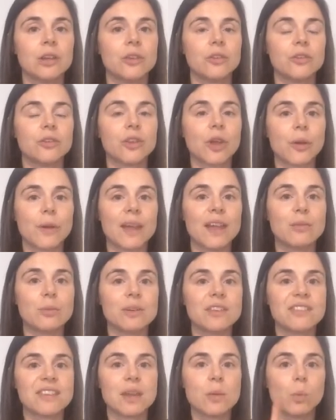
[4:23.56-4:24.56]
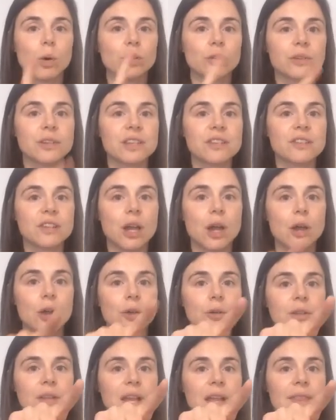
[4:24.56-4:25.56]
So if we see one on its
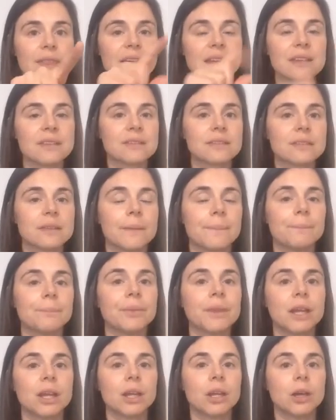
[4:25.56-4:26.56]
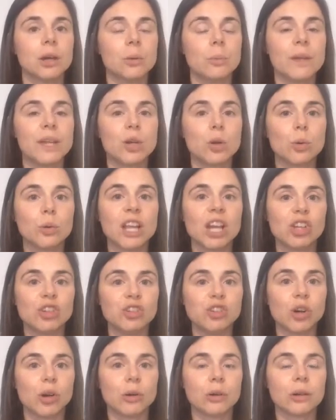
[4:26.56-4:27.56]
own like this, we call it a
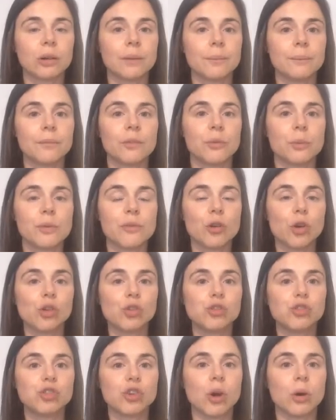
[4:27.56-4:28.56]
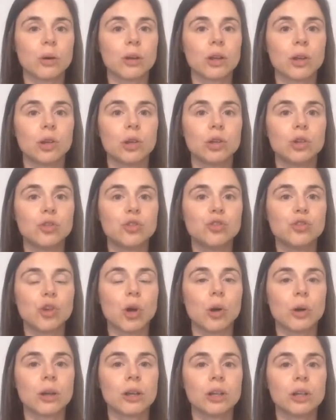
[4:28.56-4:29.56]
jog. So we've got jog,
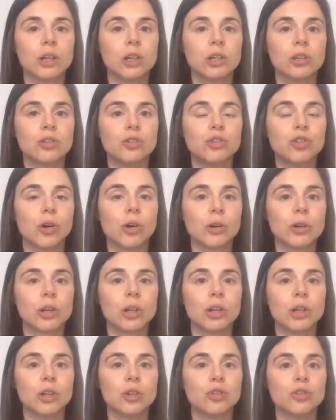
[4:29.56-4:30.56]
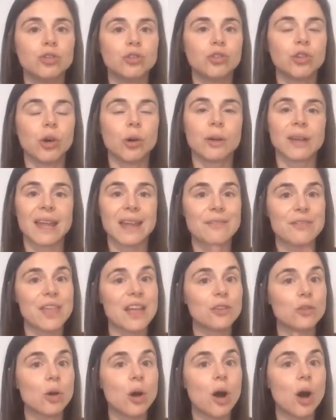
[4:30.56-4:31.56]
jog, jog, jog. If
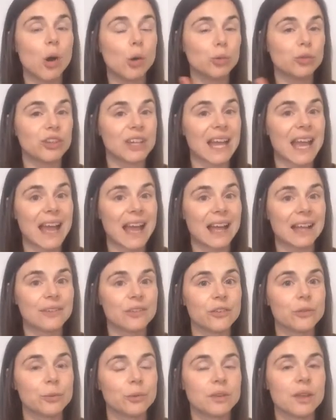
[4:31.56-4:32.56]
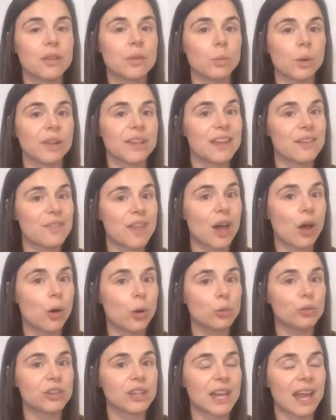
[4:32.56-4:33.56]
they're not holding hands to another one, if they're
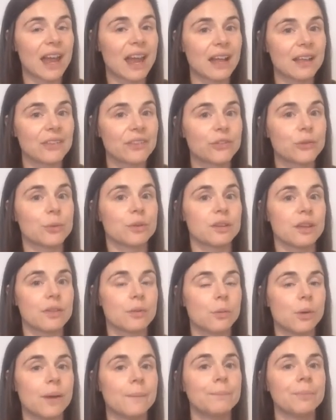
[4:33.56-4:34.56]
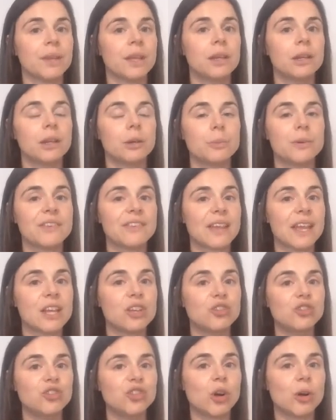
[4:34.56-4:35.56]
holding hands to another one, we
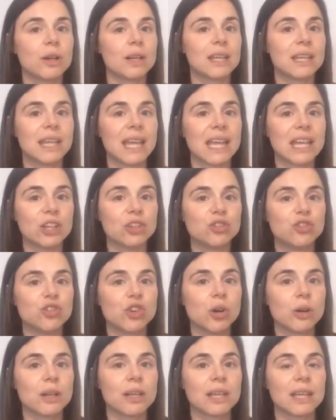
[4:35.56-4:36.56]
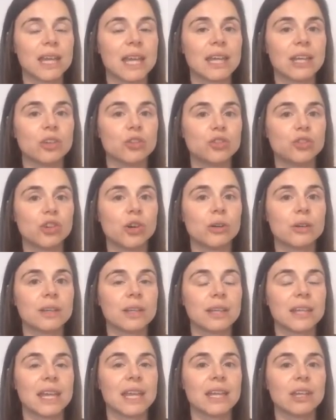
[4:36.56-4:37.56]
say jogging, jogging,
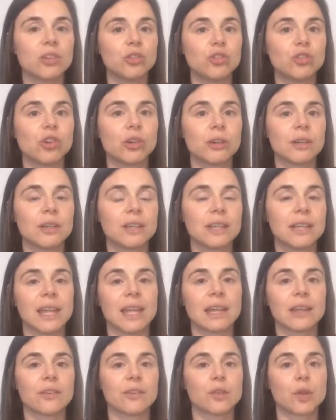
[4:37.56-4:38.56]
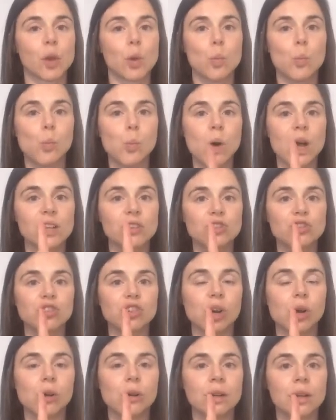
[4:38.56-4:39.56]
jogging, jogging. So one
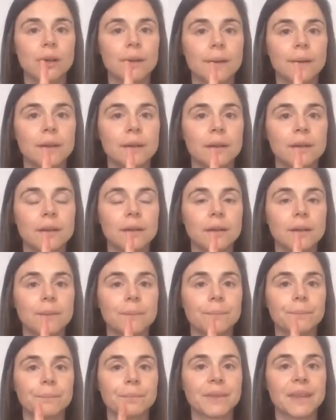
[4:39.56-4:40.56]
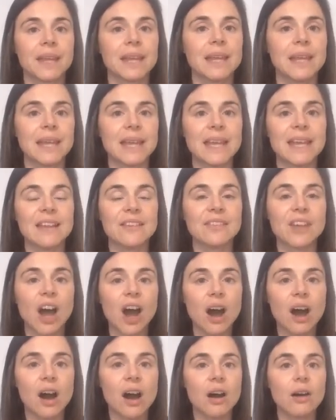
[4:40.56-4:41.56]
jog is
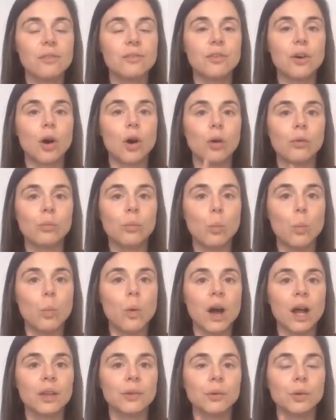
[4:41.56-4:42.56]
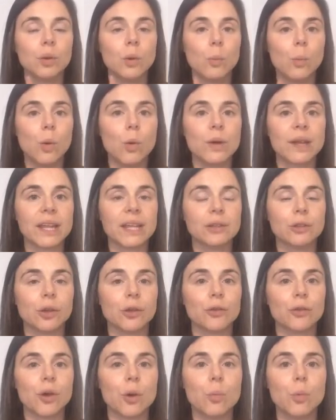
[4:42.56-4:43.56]
half of 1 walking
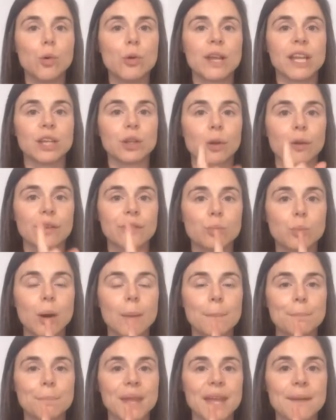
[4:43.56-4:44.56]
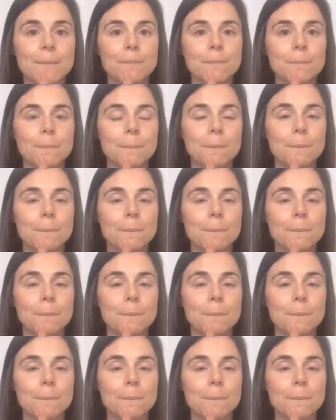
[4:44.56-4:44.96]
note. So a walking note is 1 beat.